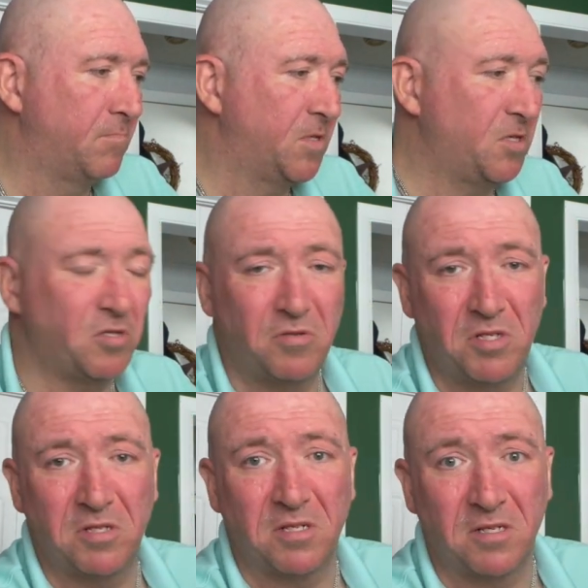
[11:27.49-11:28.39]
All
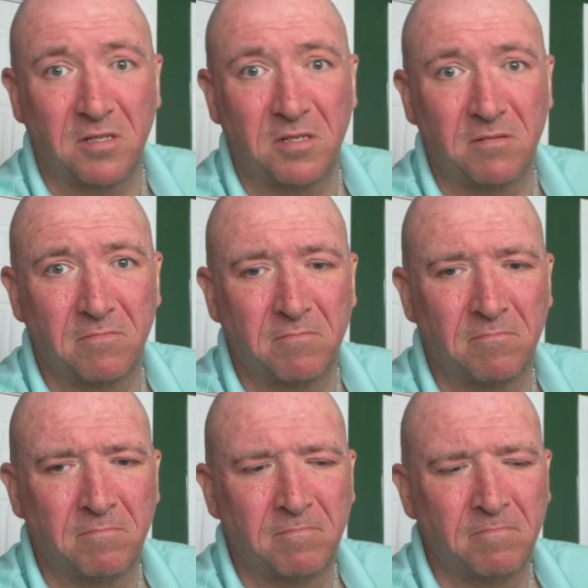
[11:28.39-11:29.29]
sorts of things.
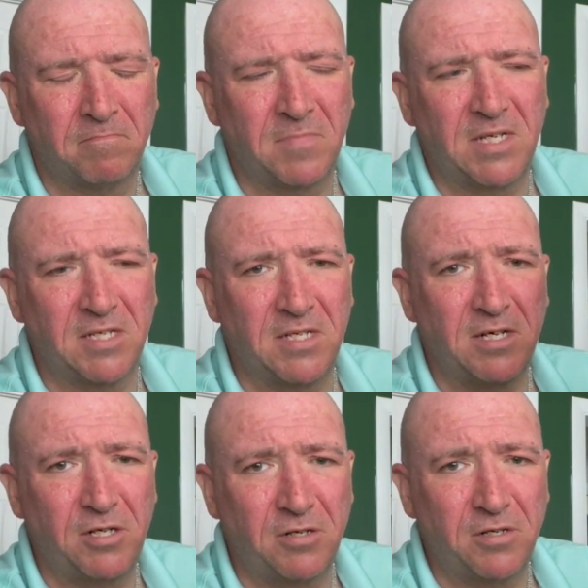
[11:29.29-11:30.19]
Because now
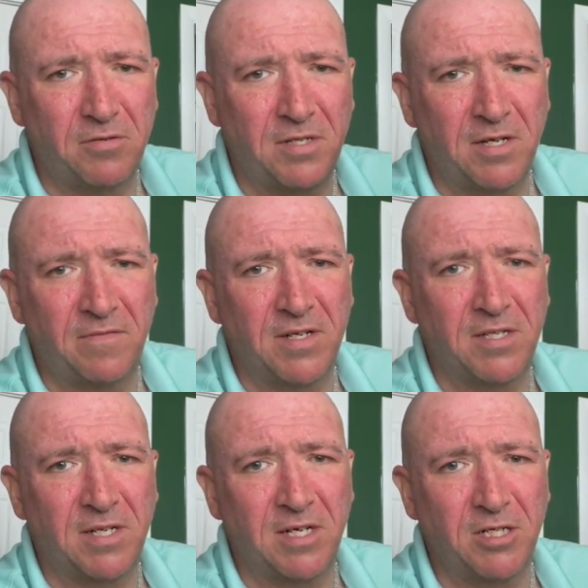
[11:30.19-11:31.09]
you're doing the
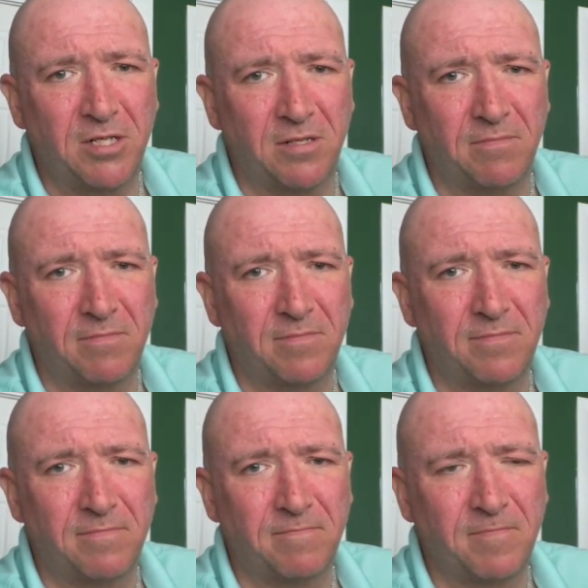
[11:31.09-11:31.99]
investigation.
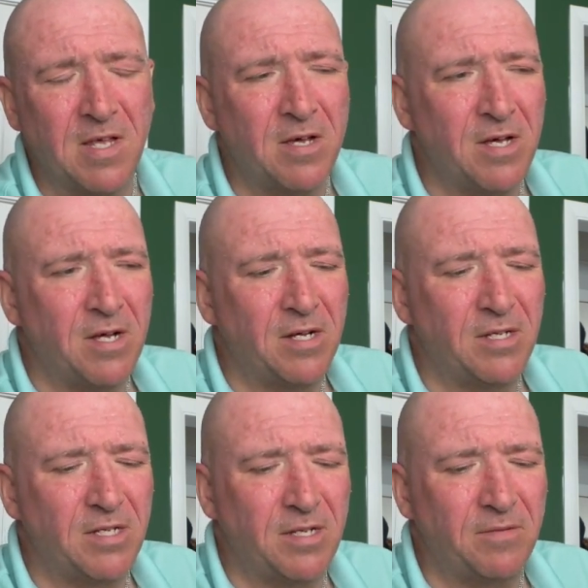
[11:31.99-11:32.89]

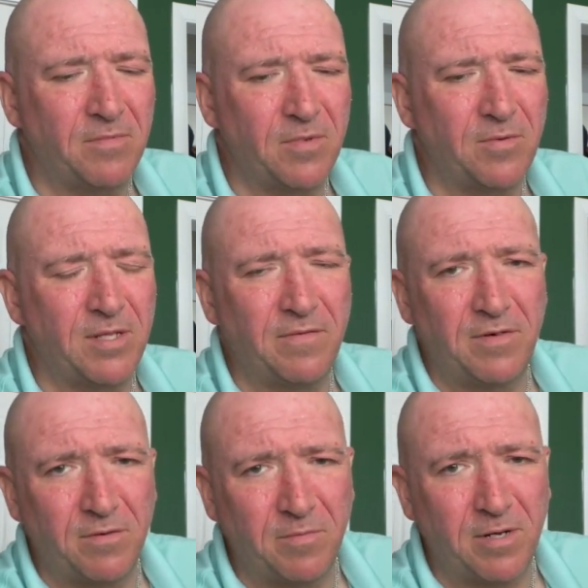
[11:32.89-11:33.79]
See, we live in
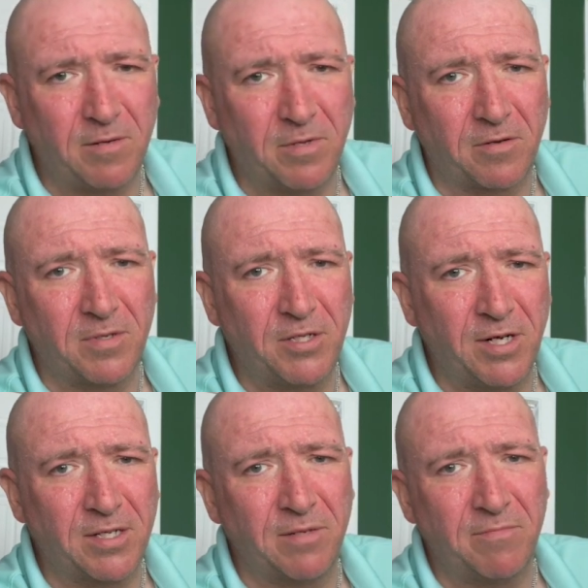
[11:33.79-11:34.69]
a republic with
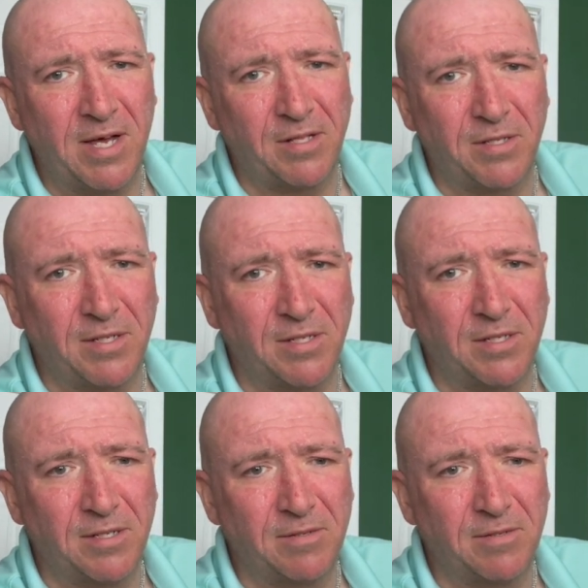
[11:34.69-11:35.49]
checks and balances.